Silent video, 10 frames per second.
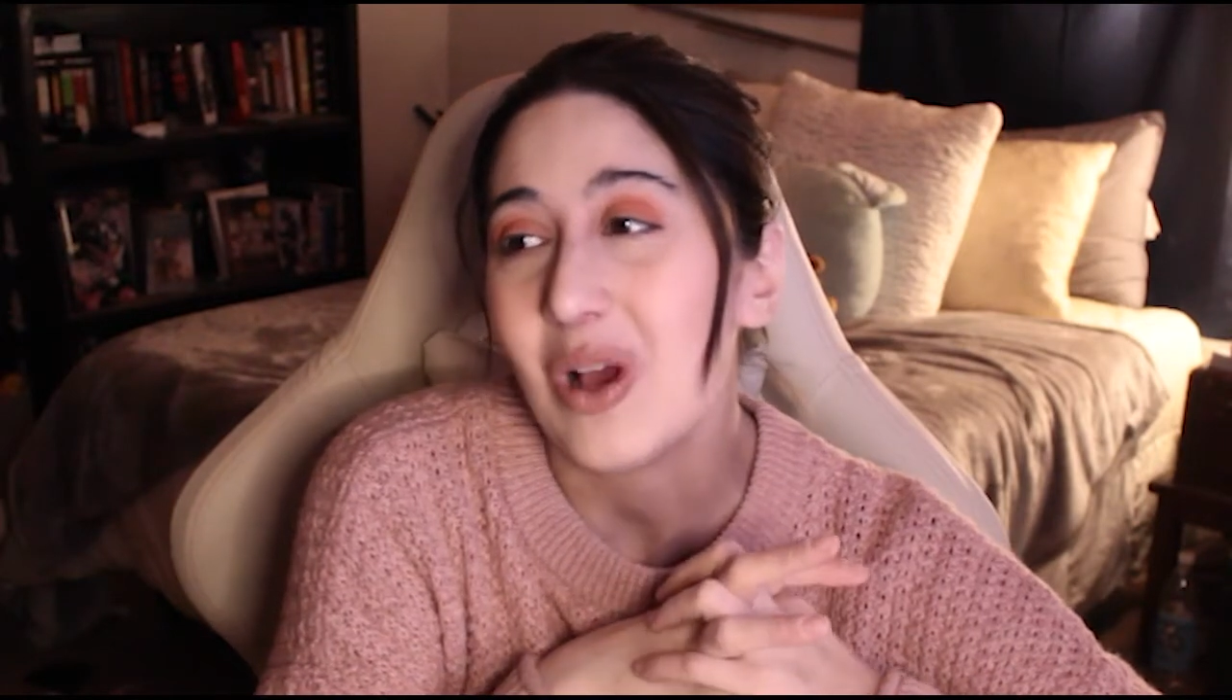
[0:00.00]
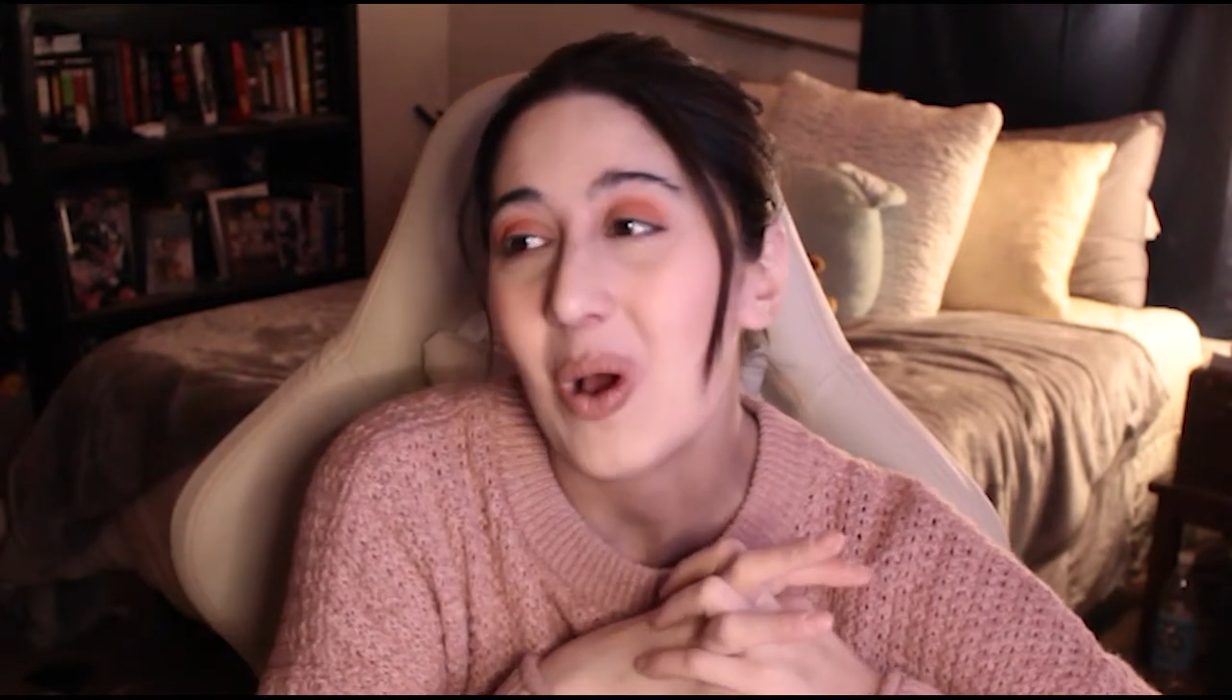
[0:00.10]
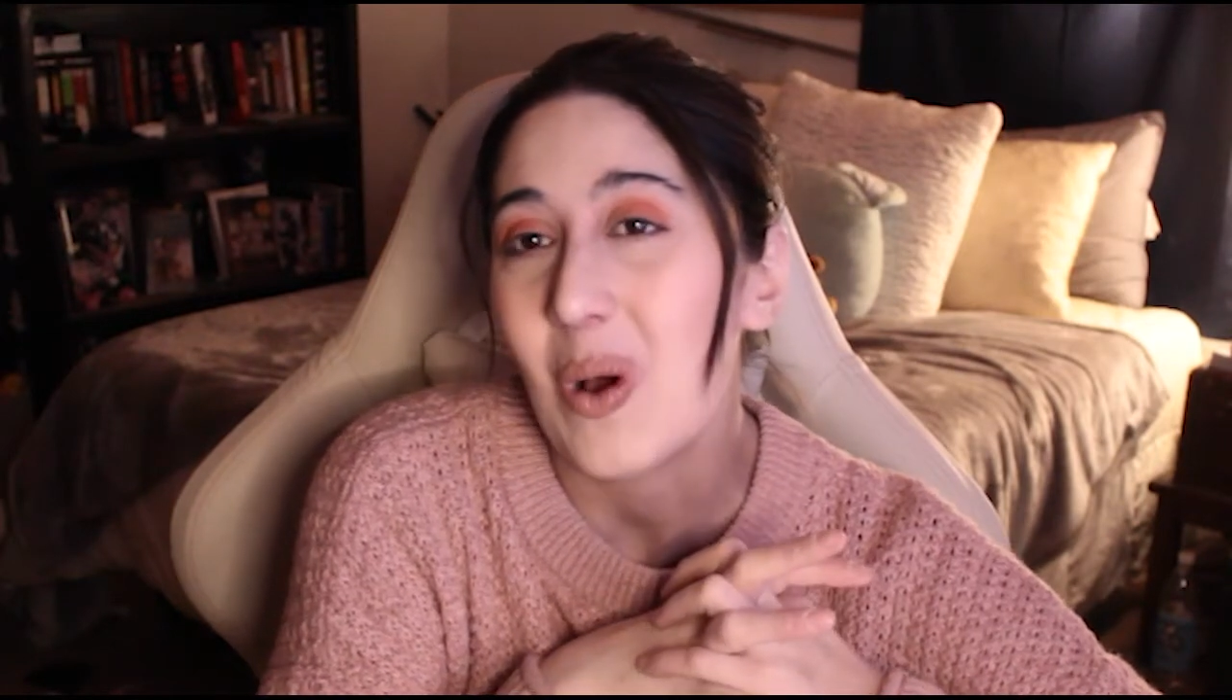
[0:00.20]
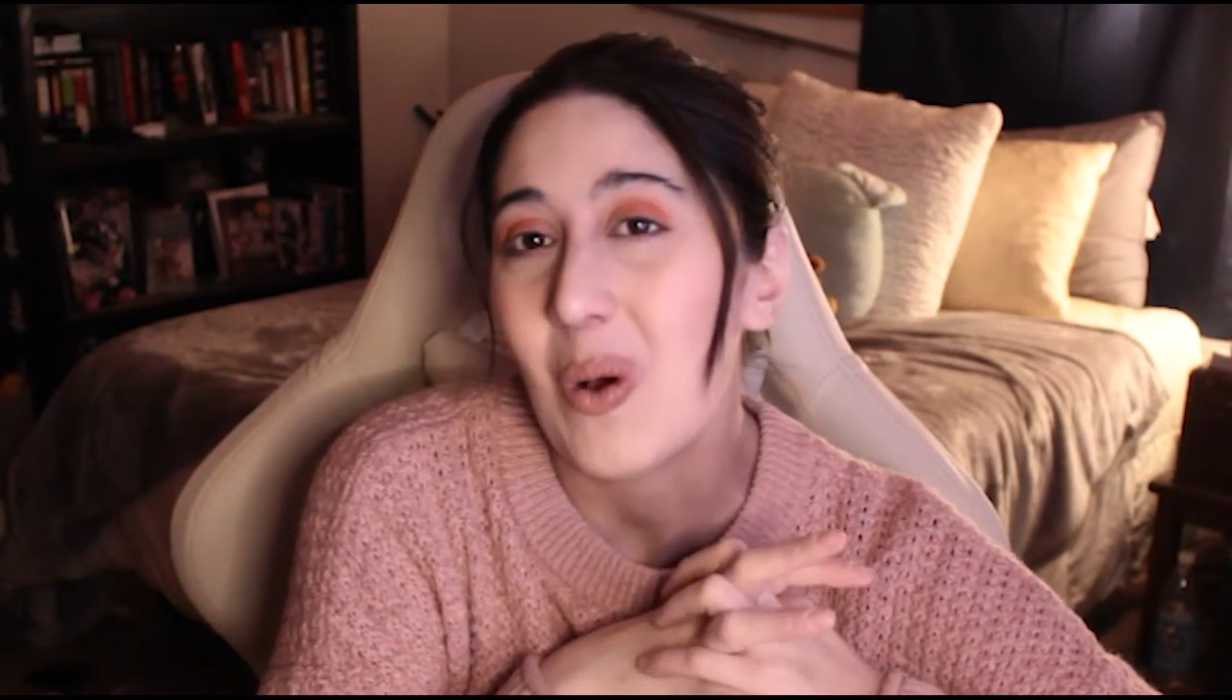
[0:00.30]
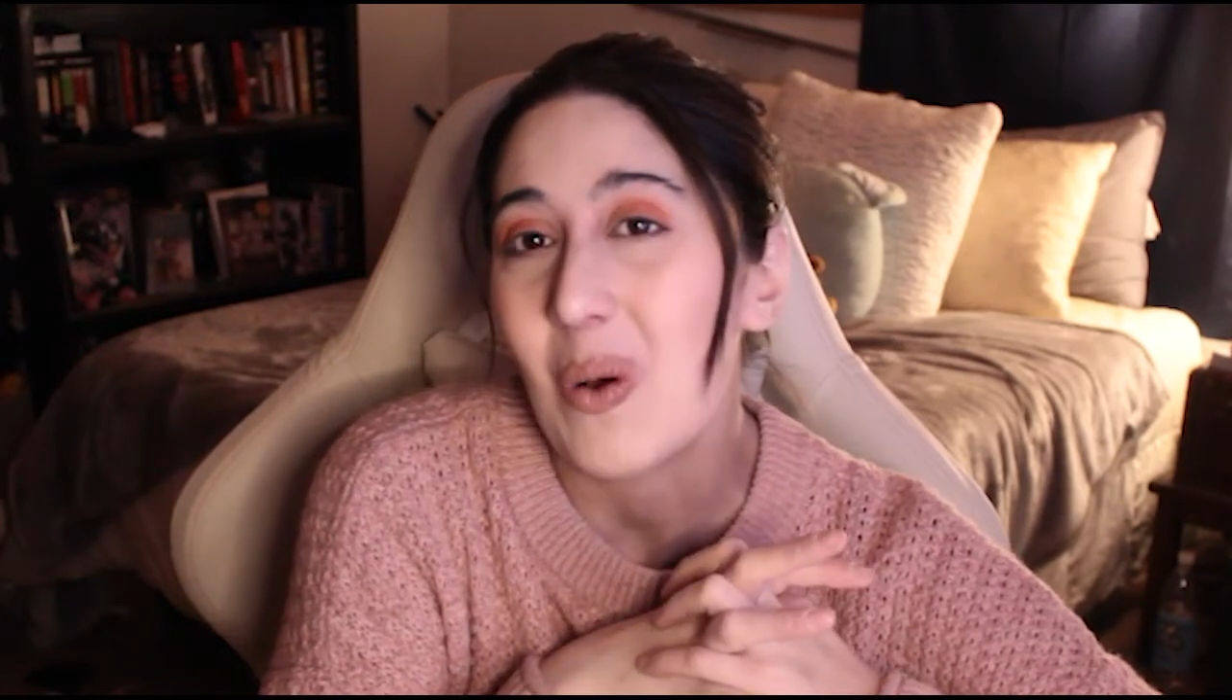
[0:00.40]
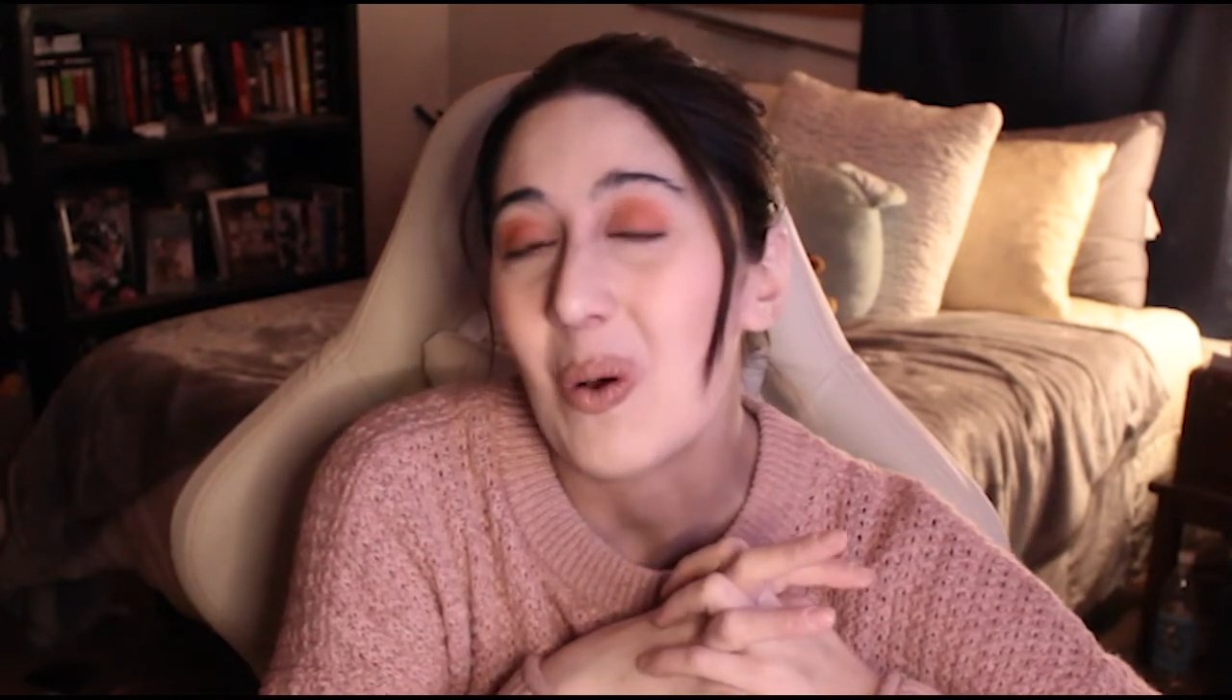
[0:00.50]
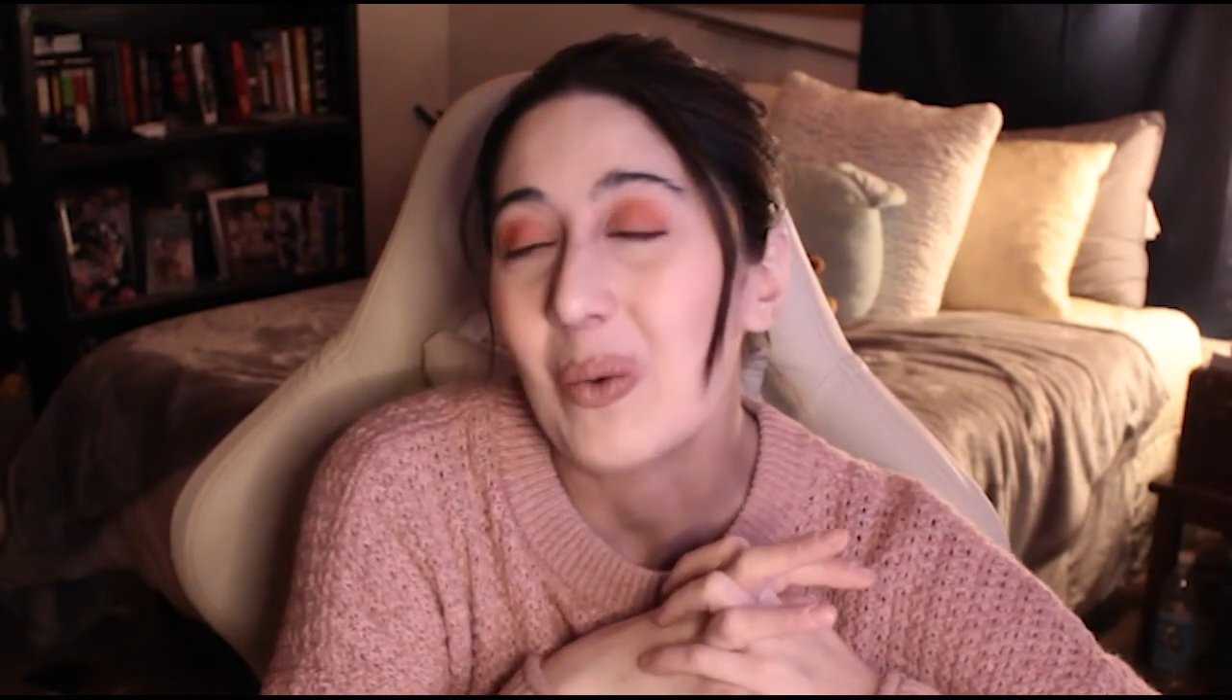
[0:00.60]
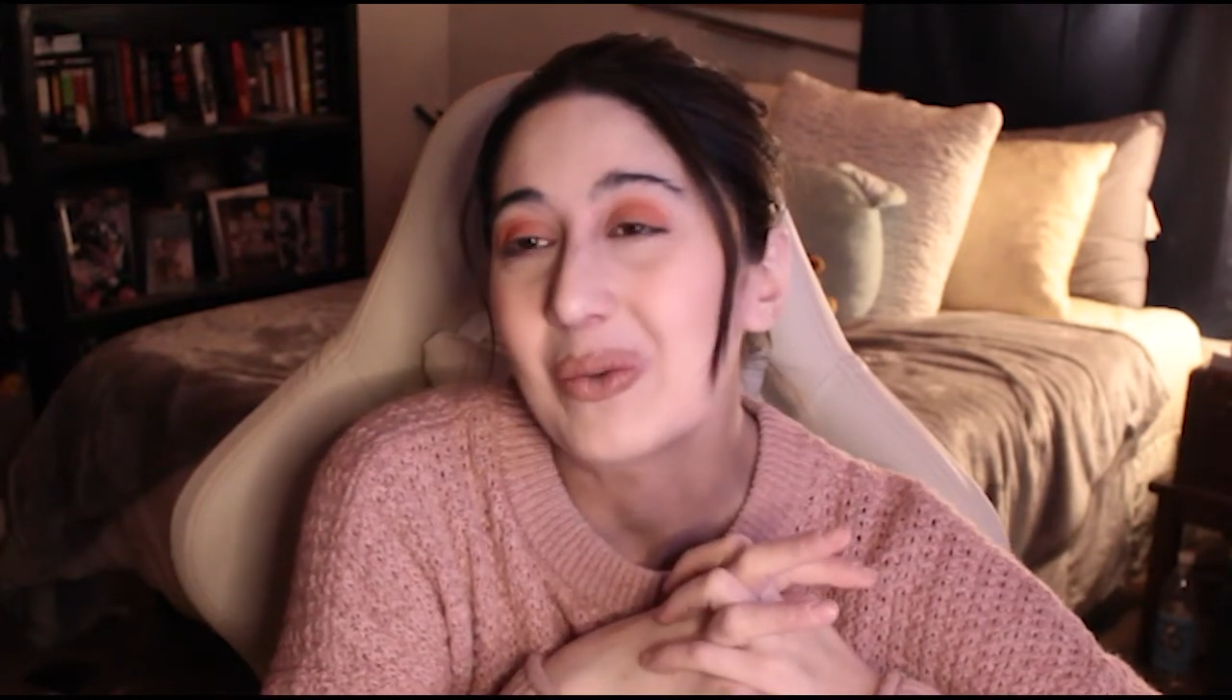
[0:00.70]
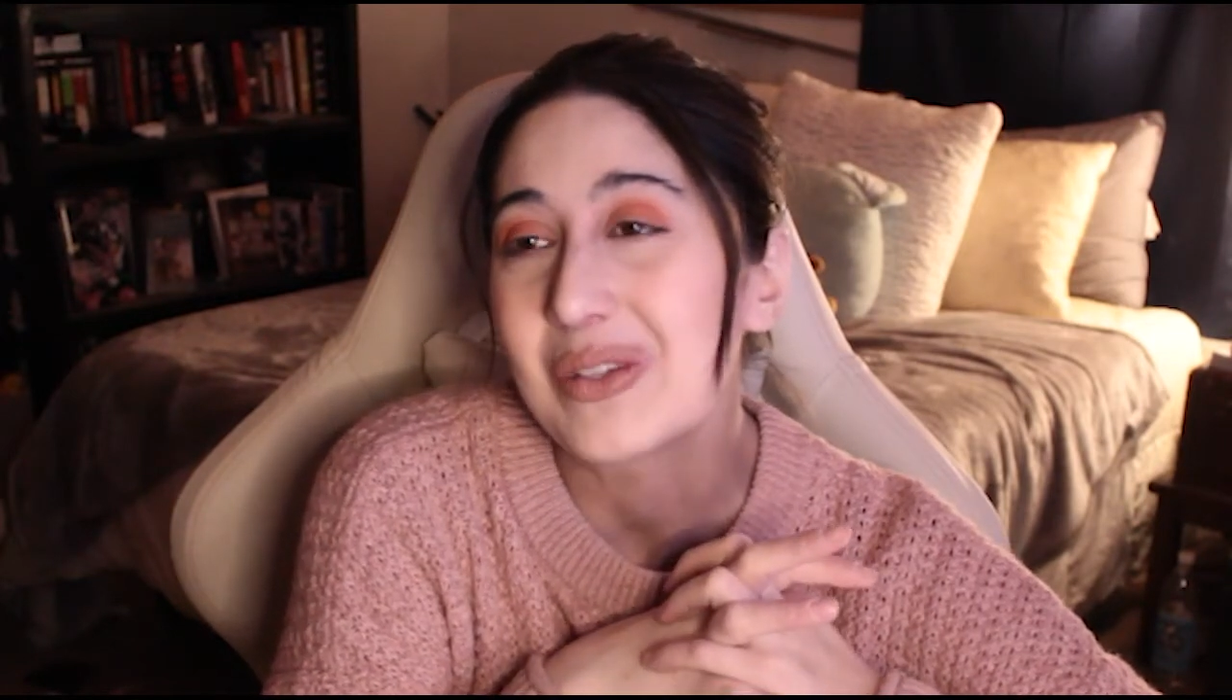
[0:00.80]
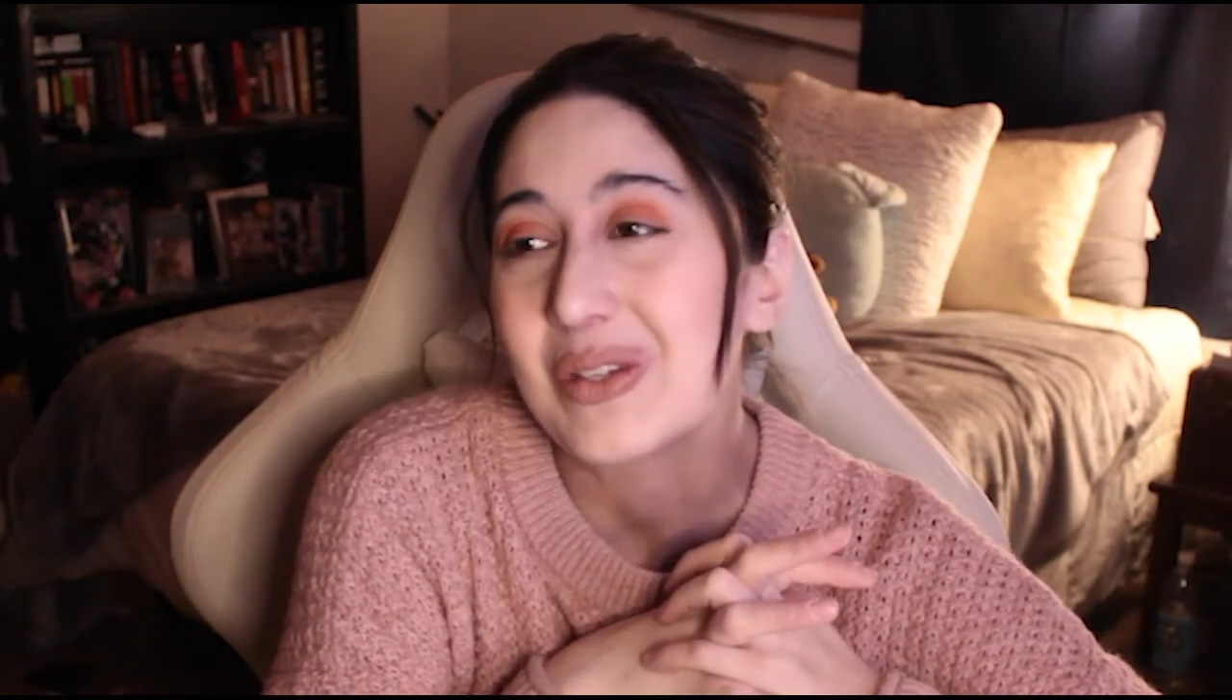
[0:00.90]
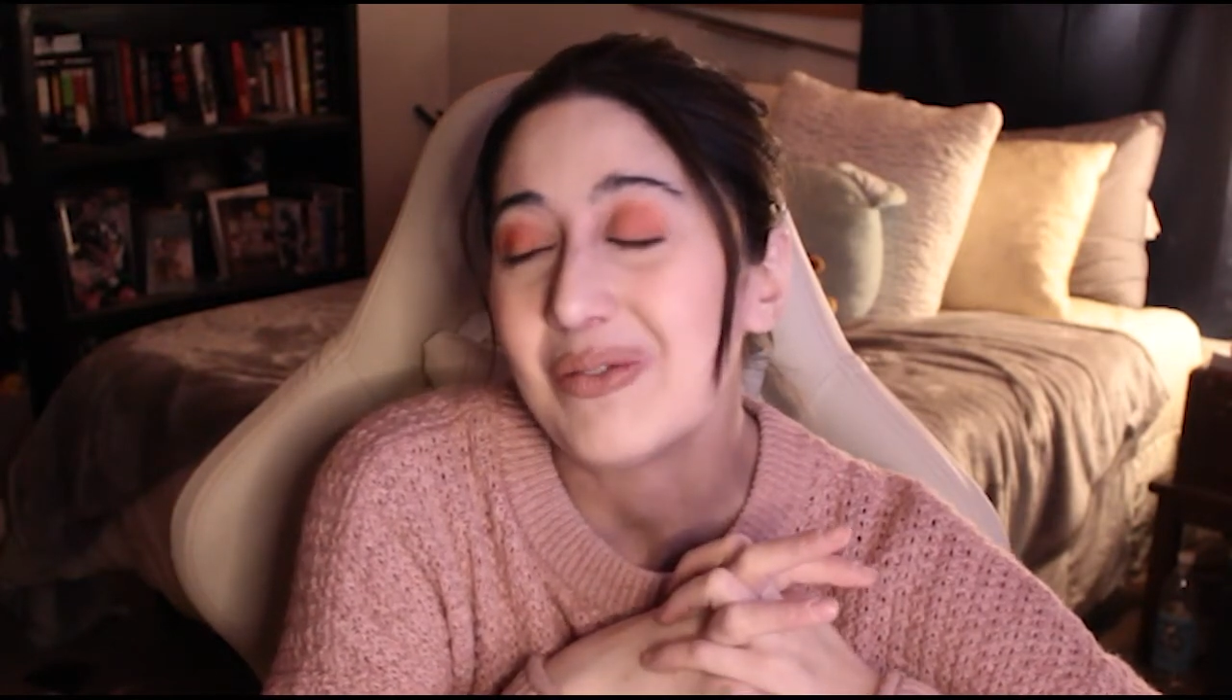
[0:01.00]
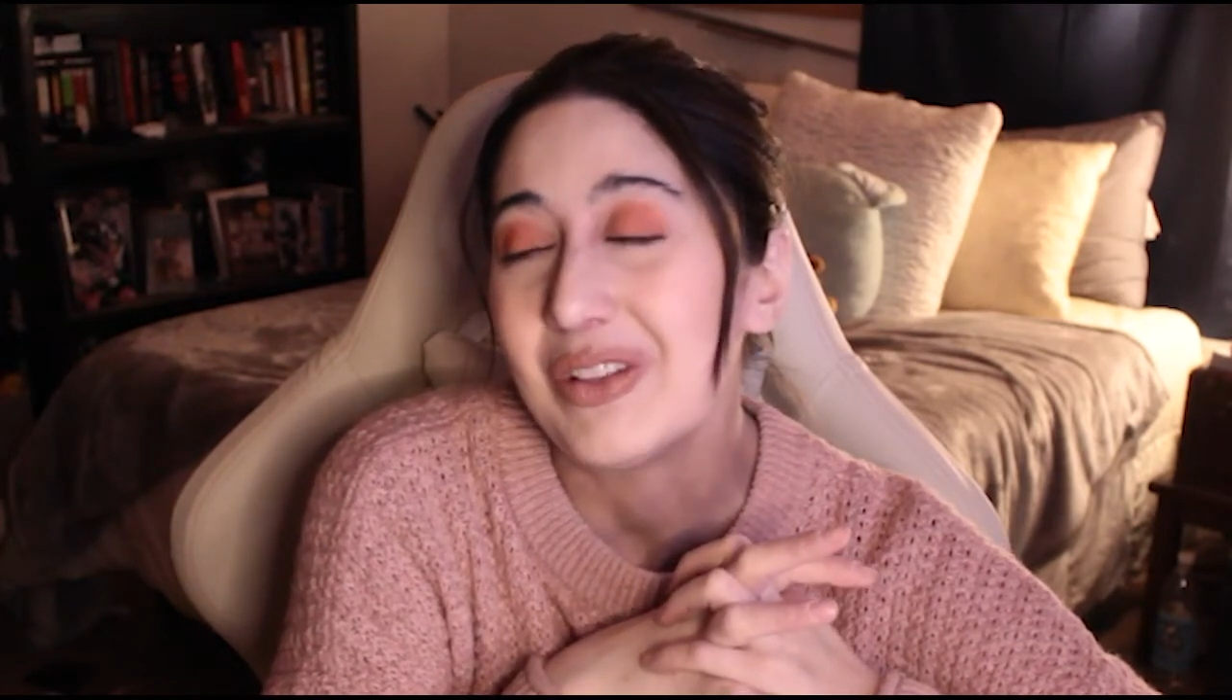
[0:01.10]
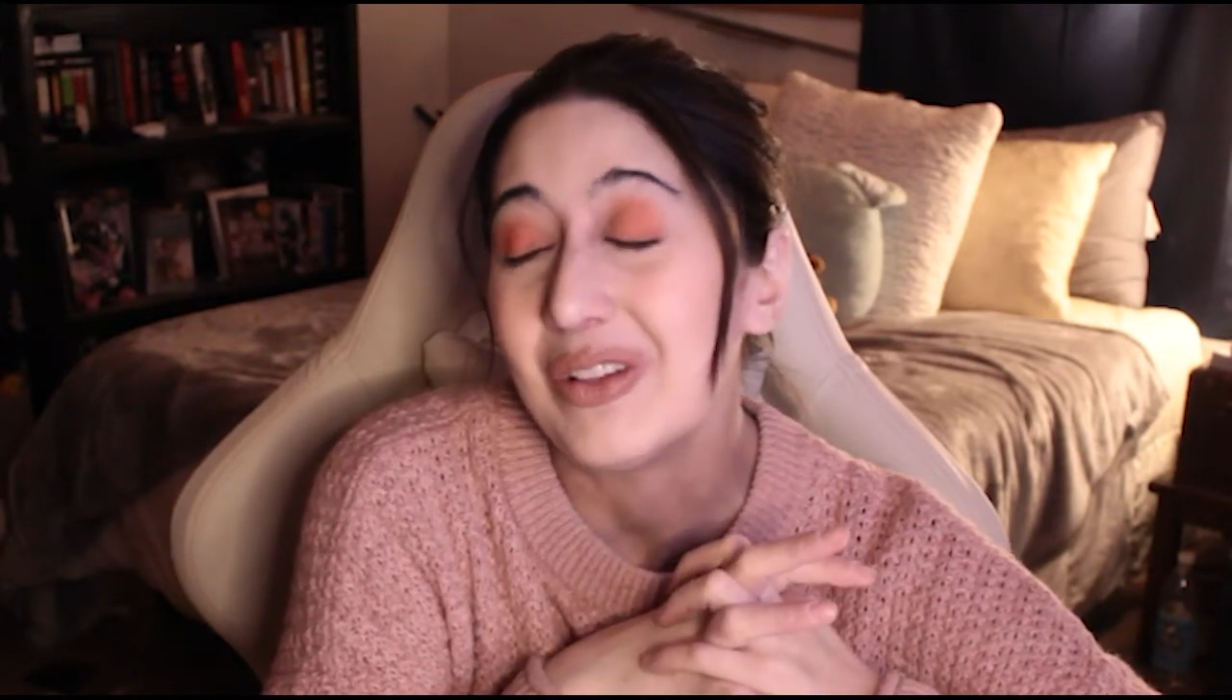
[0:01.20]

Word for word: a wholesome